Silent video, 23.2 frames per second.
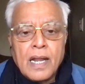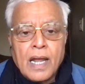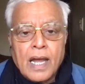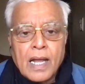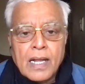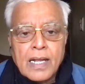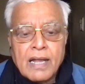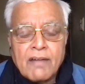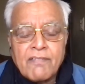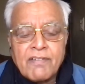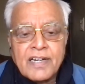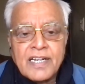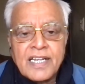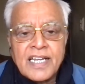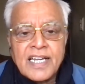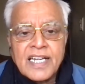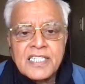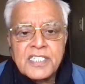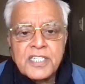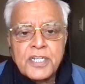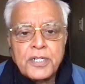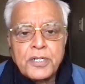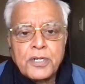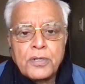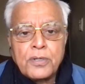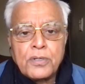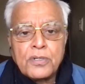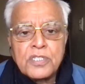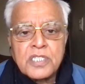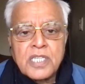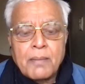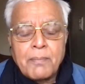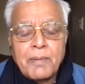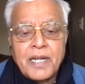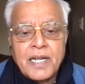governor has introduced
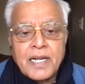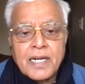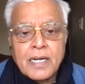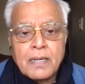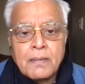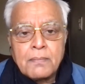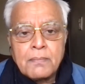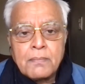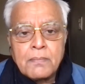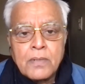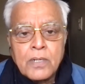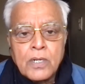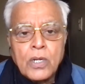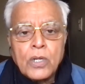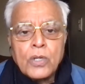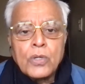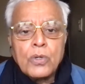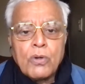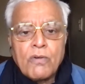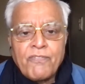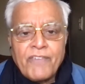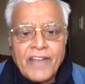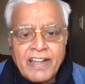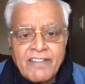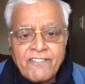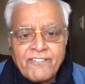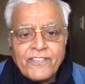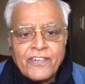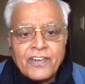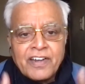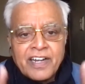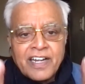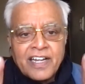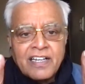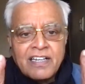Tamilagam. You fight
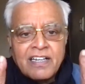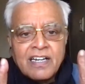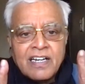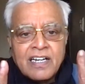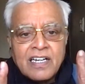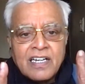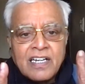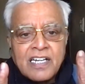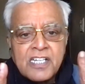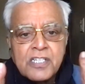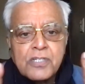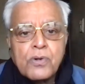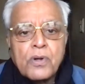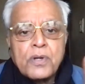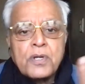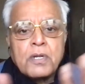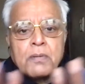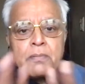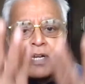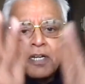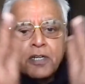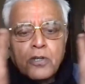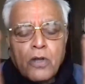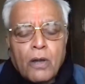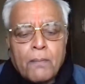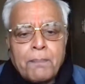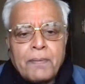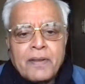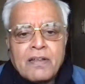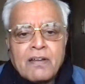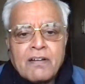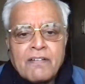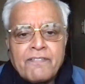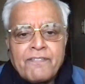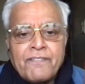for it. It's going to be a topic
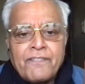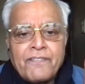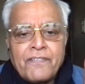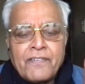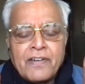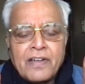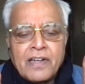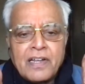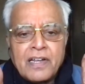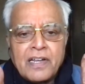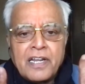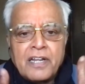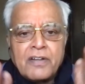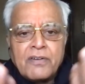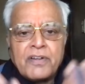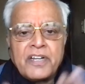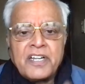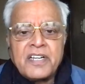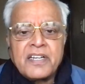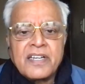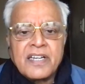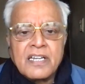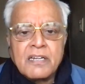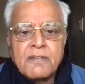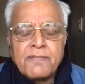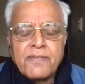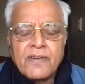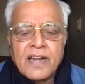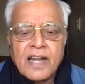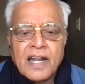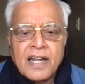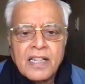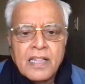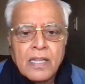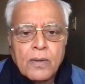of interest for
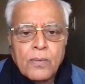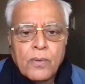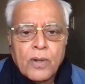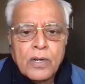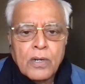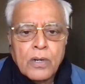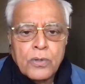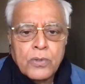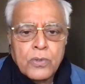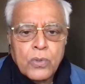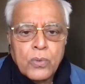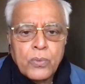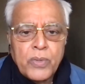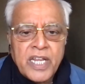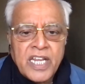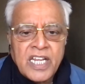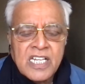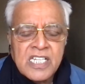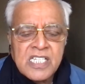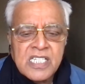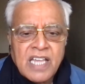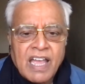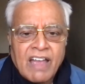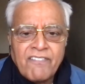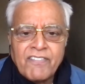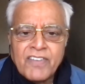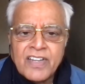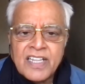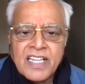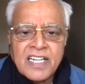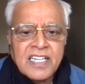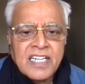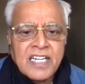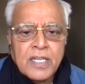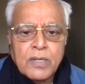another 1 or 2 weeks. After
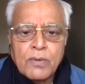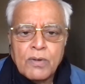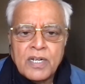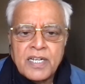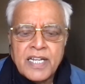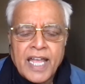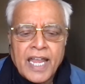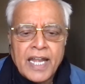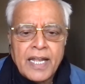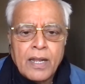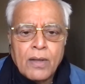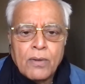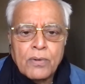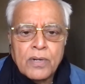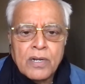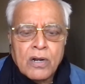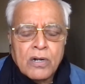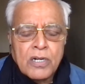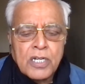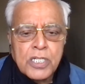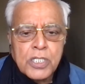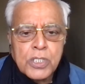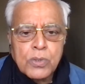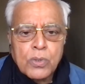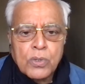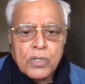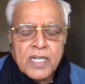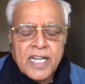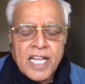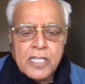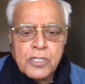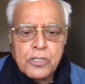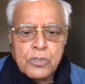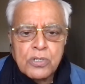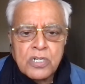that, it will die down on its own
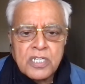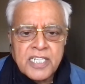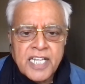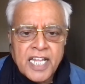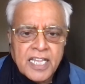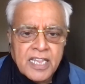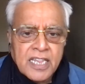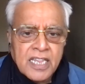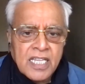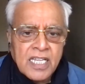natural death.